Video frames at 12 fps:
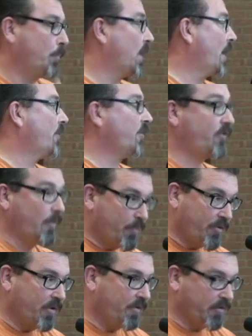to play at the
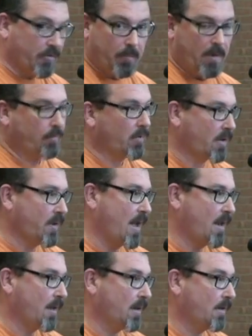sympathies of the people of
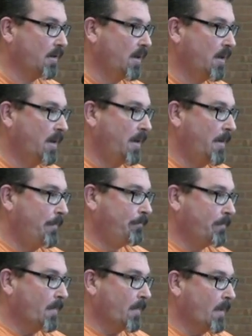Connecticut.
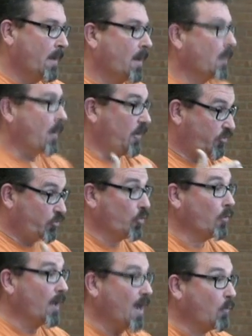
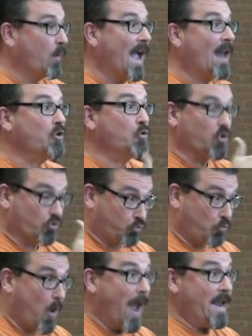Sooner or later, we gotta do what's
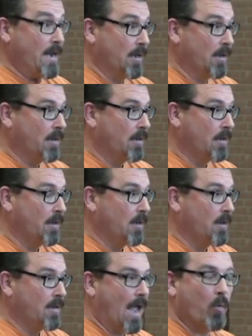right,
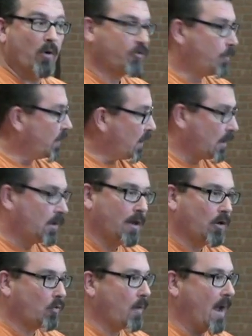not what's
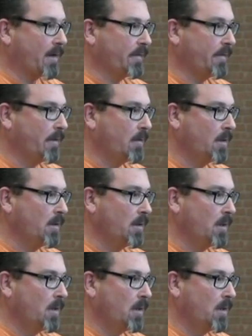politically correct.
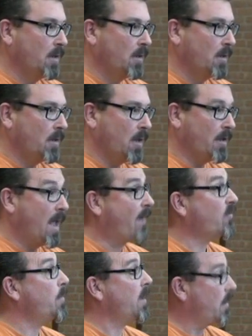And you
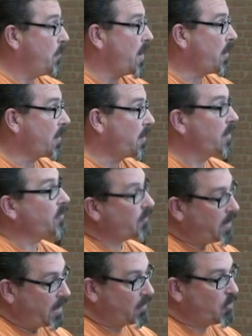have to be an American and
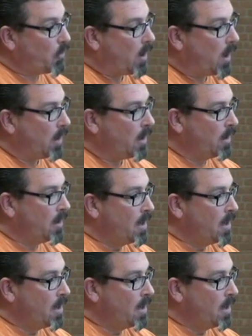stand tall